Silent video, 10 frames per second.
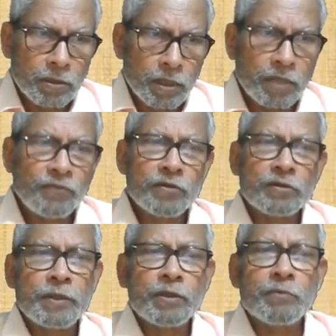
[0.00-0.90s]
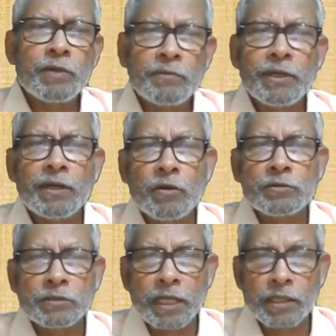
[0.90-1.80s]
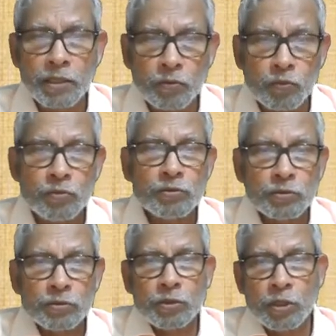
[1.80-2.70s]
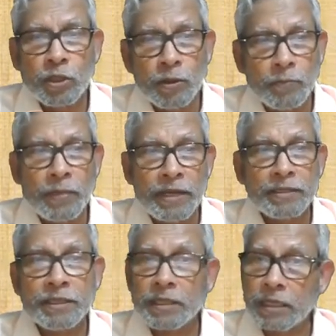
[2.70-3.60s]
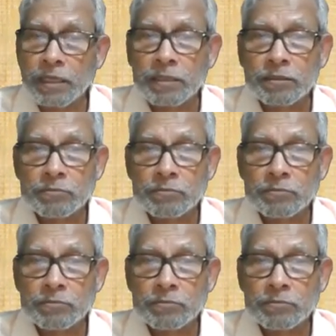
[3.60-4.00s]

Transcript: Enforcement of labor laws and the rules made thereunder.